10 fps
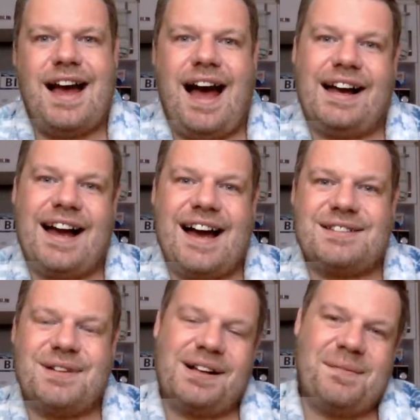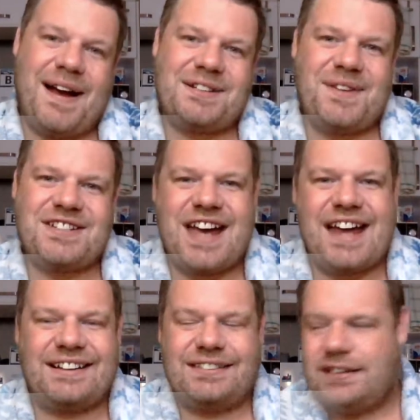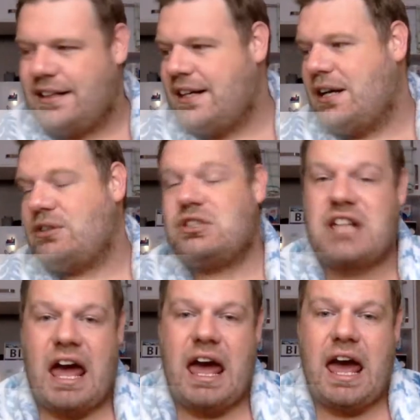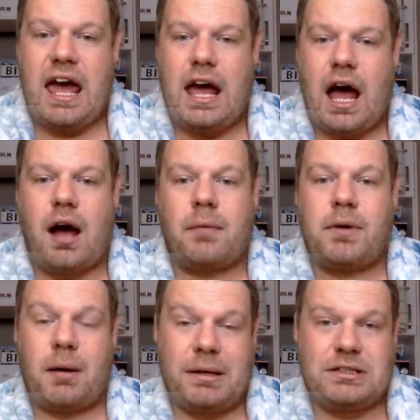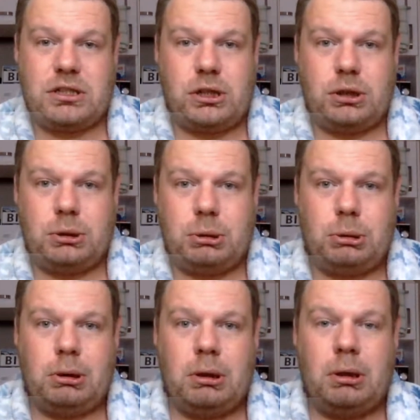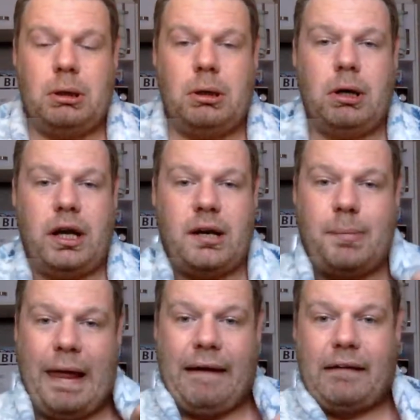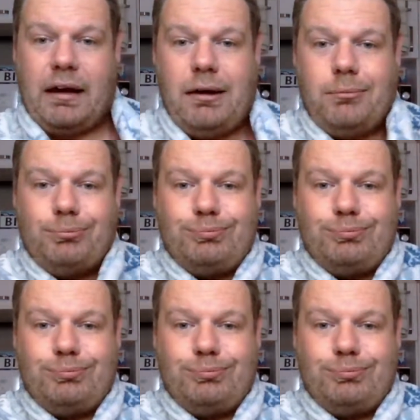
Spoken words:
Hi guys, welcome back to my channel. Today I'm coming to you in a blanket